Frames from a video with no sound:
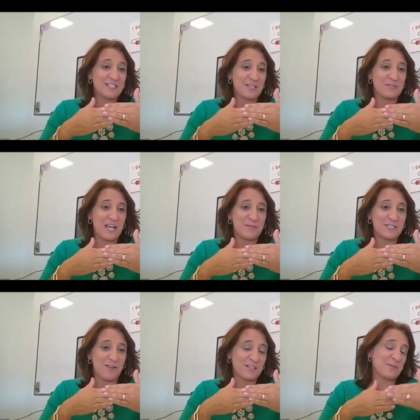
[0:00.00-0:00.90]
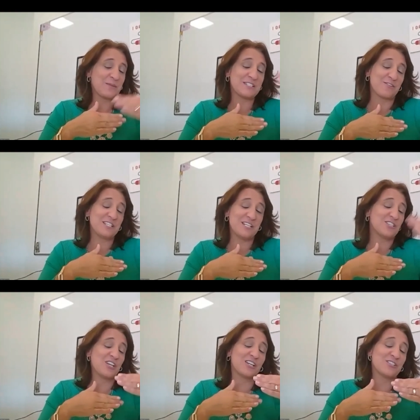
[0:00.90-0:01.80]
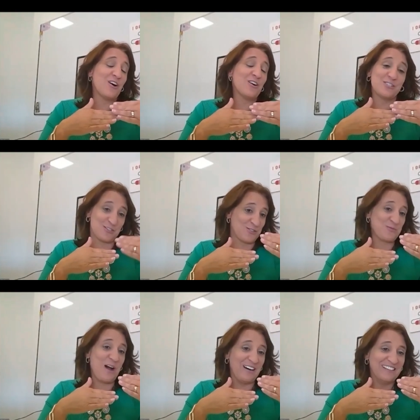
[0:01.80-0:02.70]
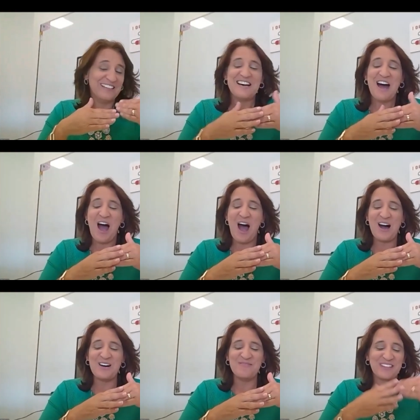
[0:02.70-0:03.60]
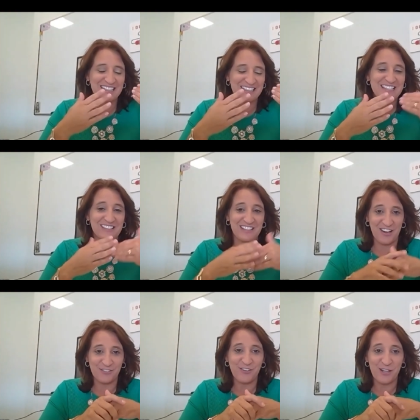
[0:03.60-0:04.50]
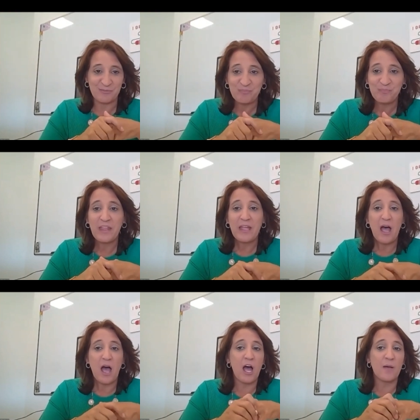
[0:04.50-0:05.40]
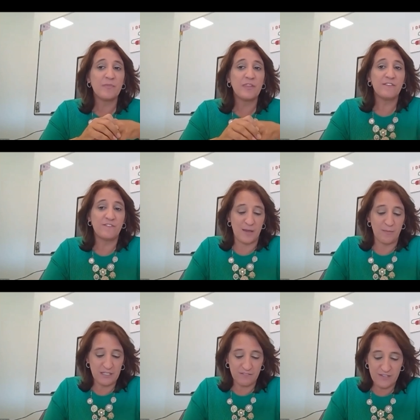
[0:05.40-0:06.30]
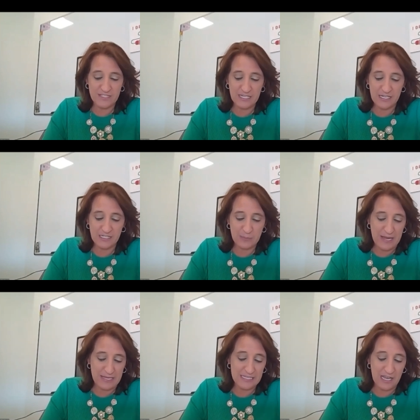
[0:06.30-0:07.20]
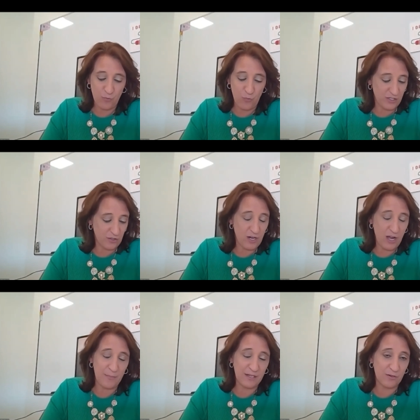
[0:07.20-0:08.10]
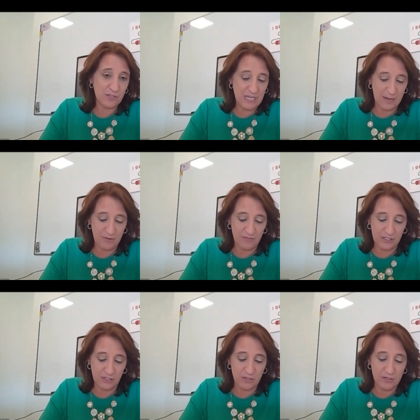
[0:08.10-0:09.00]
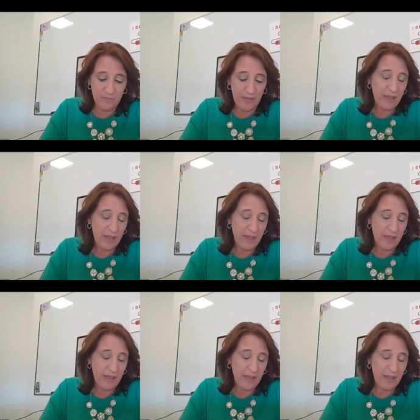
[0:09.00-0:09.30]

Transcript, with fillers: Sometimes our exhibits are teaching adults as well, um, and that's a lot of fun. Um, mm-hmm. the family to visit, it depends on when you're coming or time of year.